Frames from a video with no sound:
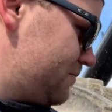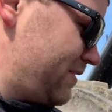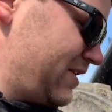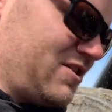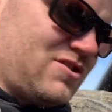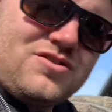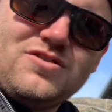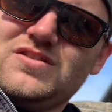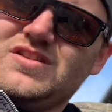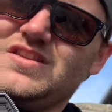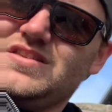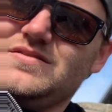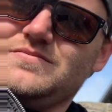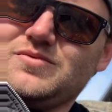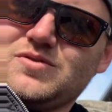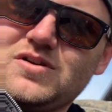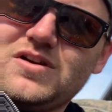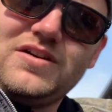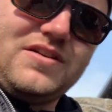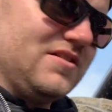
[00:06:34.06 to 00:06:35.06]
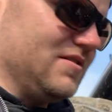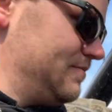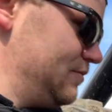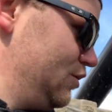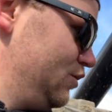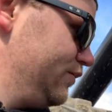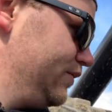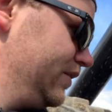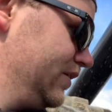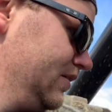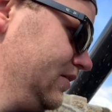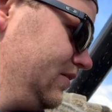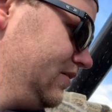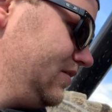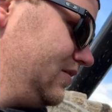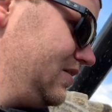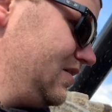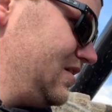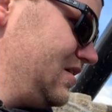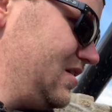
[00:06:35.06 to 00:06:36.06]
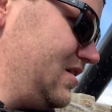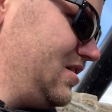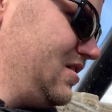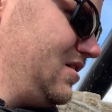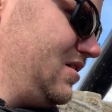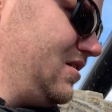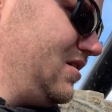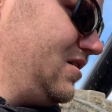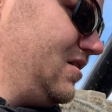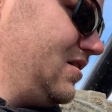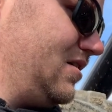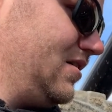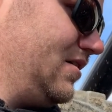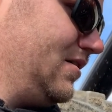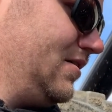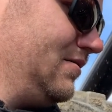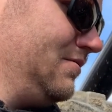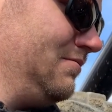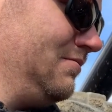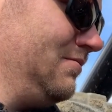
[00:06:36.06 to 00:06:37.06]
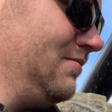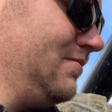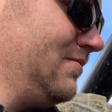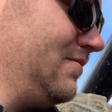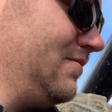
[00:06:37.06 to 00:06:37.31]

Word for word: to make sure that the product is moving, and